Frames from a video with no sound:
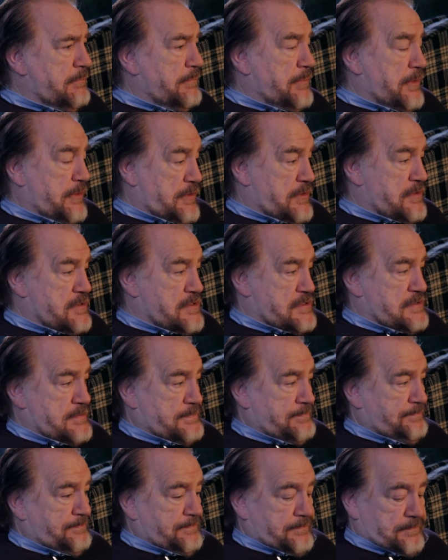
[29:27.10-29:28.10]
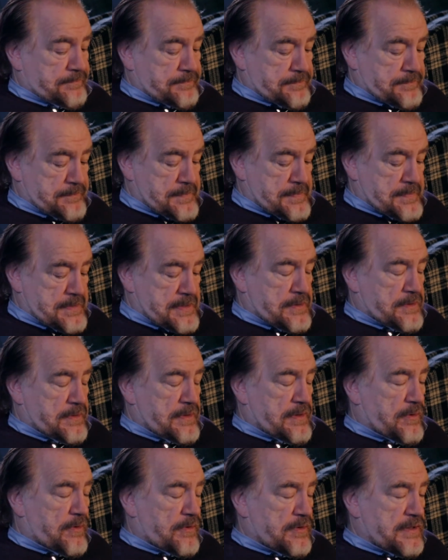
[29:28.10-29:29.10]
because, you know,
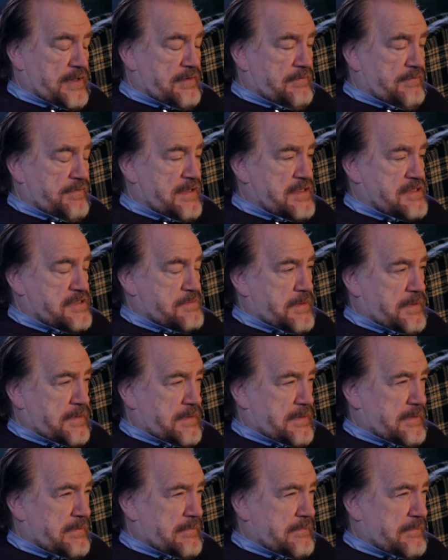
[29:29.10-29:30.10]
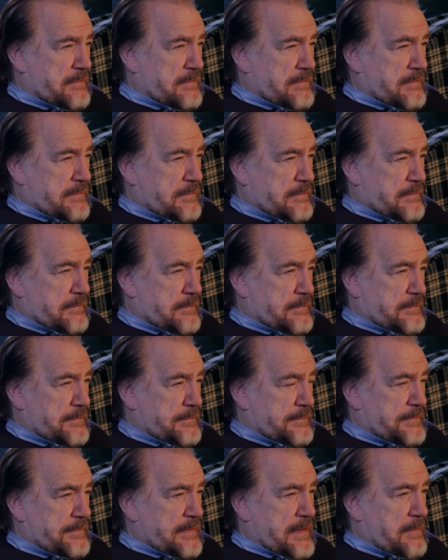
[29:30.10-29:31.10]
all the investment that,
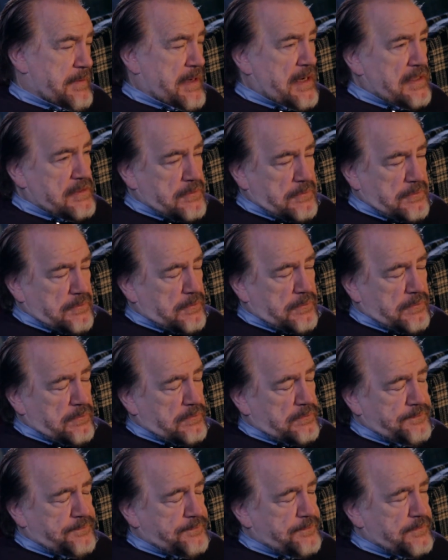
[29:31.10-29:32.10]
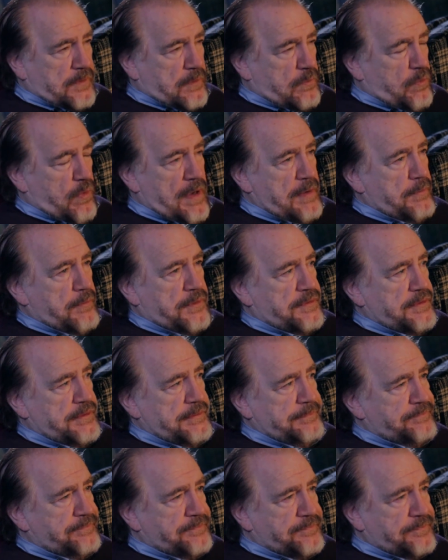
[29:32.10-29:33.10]
I mean, I don't know quite what
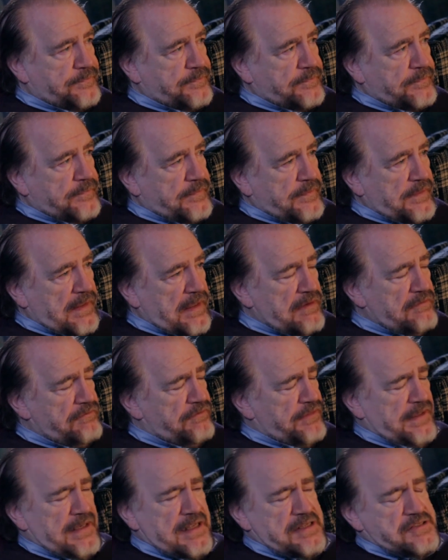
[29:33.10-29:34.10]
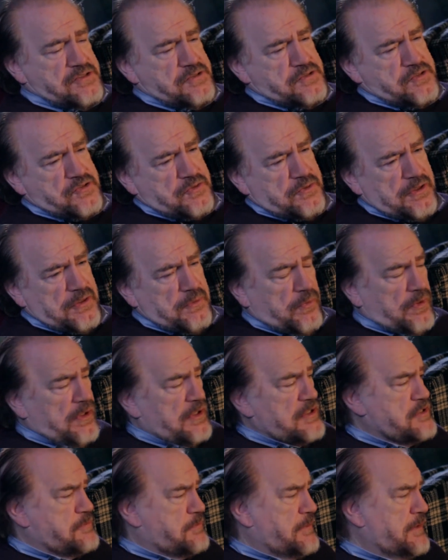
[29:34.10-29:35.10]
the financial story
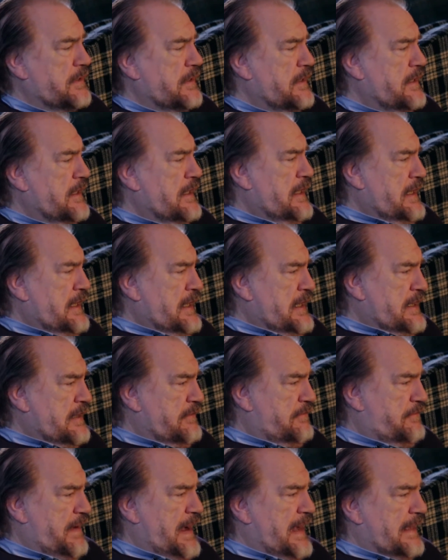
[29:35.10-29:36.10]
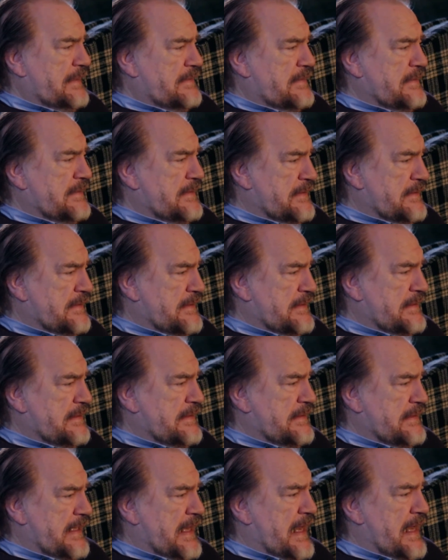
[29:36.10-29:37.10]
was, but the fact that
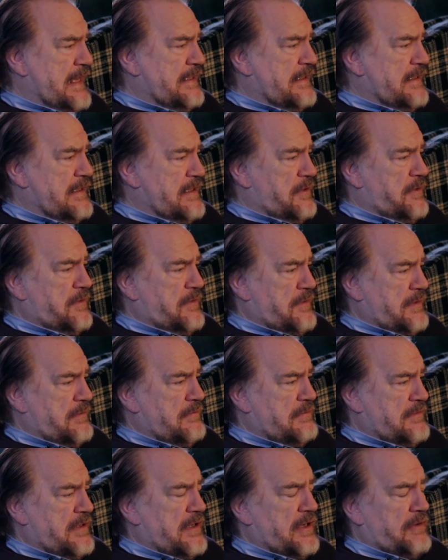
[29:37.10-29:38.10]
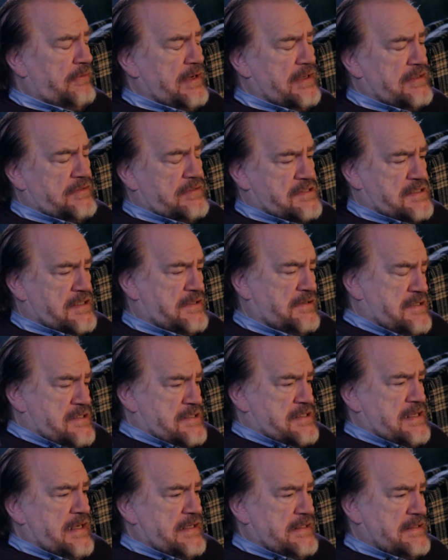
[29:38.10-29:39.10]
the idea, you know, that De Laurentiis had
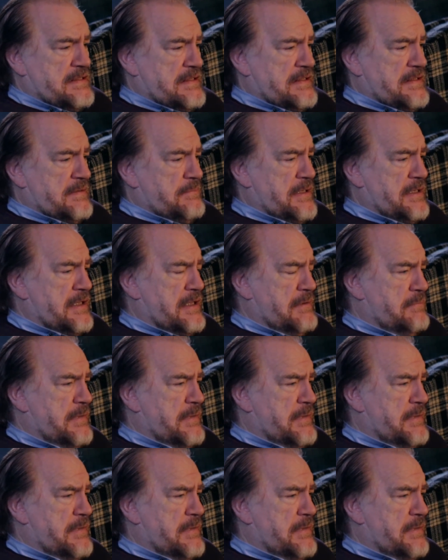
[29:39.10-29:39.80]
this idea. I mean, he